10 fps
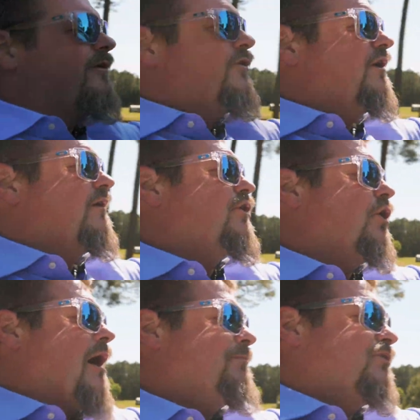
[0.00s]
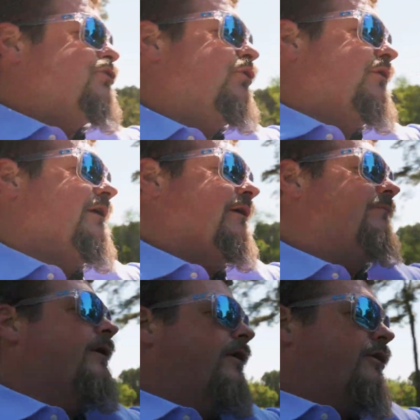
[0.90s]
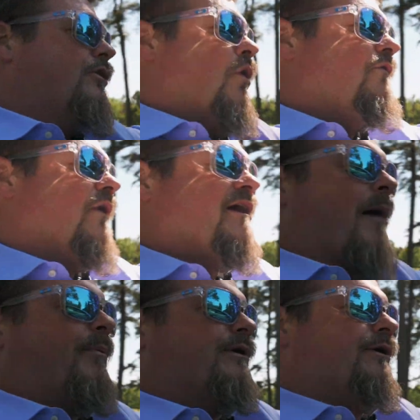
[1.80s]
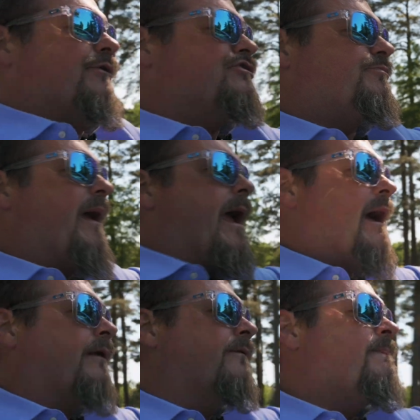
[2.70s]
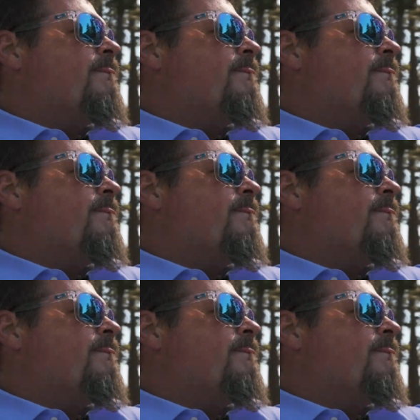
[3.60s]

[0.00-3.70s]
You get a good opportunity, over a couple years span